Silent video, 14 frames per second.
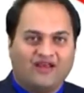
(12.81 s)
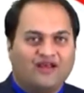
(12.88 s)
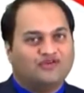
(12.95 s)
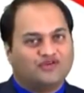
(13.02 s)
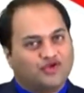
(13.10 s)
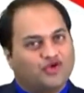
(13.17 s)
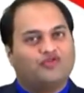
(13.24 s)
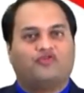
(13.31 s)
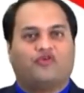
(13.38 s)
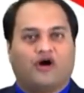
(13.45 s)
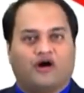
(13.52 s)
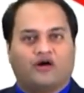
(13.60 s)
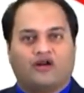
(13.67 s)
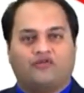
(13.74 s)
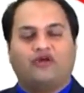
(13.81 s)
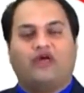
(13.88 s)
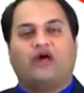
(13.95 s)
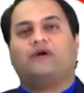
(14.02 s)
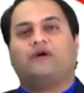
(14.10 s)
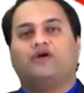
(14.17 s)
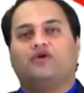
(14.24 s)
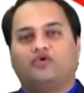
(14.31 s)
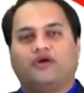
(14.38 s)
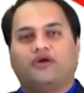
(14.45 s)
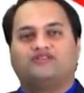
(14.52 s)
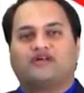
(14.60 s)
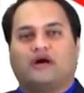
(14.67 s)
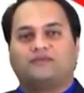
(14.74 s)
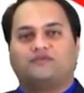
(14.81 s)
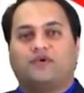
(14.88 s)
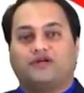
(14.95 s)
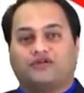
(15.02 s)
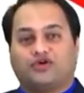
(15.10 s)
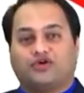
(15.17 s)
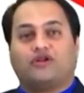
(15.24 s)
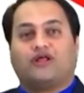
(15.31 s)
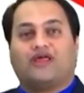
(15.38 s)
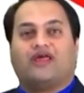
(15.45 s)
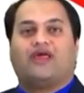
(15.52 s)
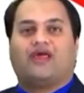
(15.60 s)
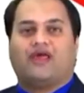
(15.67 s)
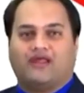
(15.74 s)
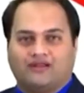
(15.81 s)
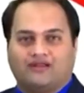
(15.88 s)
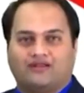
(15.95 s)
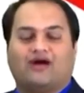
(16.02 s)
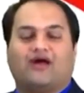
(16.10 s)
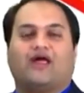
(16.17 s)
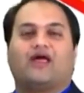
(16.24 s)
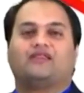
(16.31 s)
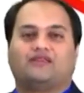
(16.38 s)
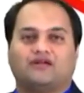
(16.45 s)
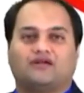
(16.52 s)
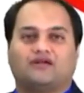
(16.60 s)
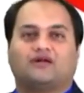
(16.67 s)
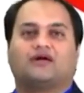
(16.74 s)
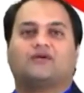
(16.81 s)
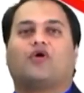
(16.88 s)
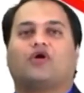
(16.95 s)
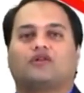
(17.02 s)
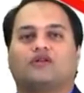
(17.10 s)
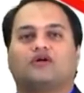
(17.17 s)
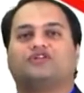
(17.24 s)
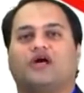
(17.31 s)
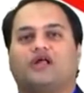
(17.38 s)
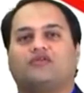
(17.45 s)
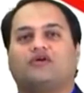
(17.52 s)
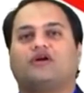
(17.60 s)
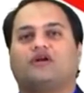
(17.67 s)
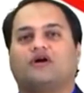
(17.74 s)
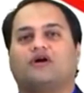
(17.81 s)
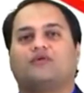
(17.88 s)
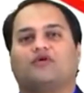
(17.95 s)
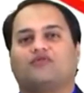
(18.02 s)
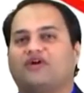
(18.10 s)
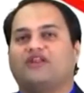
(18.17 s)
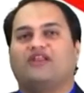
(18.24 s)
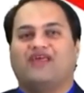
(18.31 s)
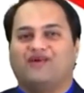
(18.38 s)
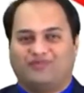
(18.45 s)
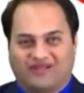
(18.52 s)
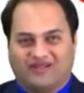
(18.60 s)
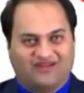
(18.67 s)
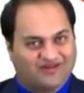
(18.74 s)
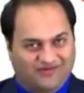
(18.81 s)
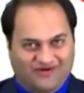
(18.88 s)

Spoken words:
So far we have been doing sums based on An, the nth term or the general term of an AP,